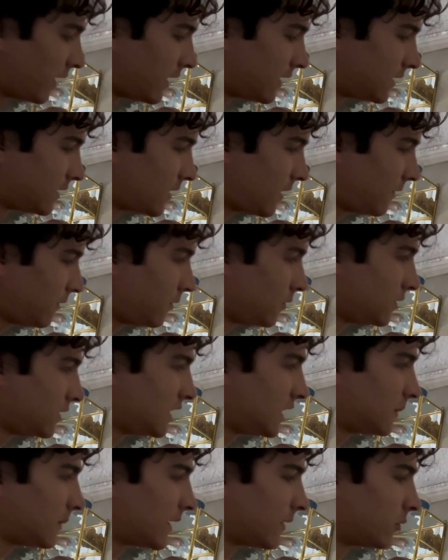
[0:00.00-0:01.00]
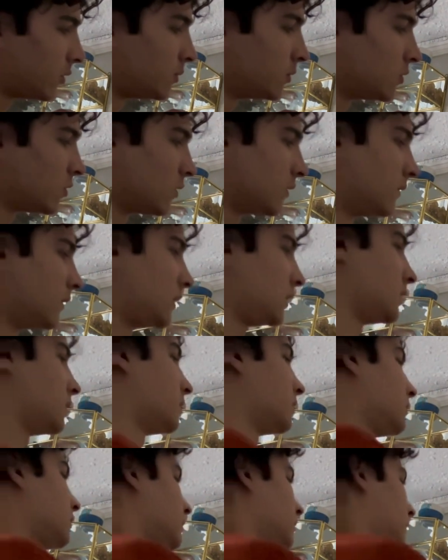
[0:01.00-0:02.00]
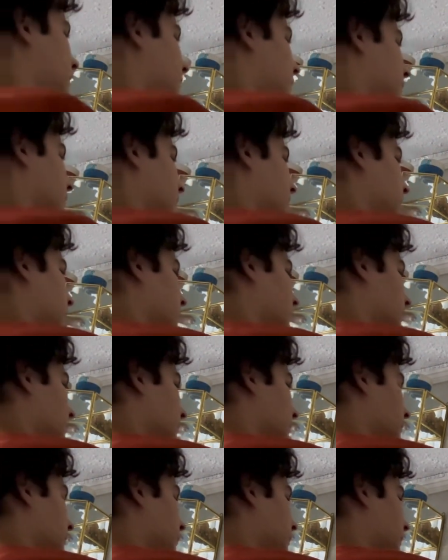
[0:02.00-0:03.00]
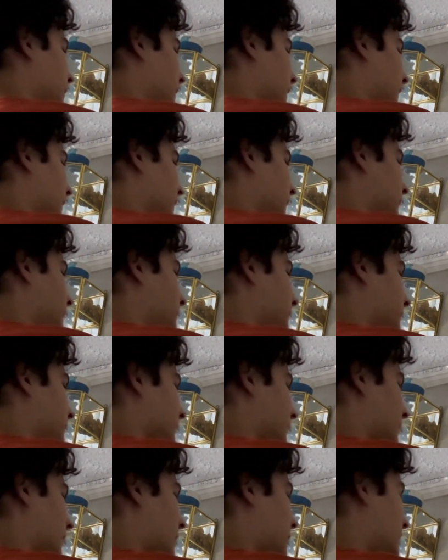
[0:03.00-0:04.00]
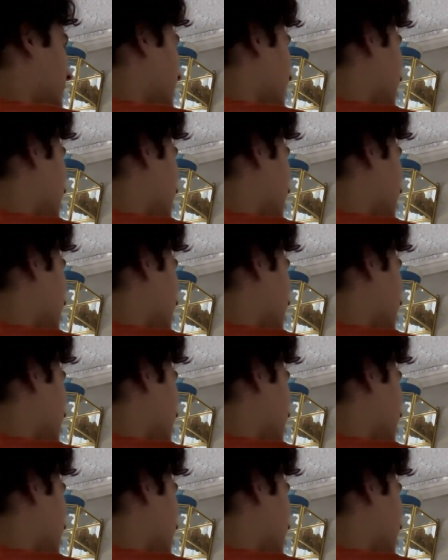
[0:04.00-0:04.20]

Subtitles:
plant stuff. You'll see it in my room tour video. But I really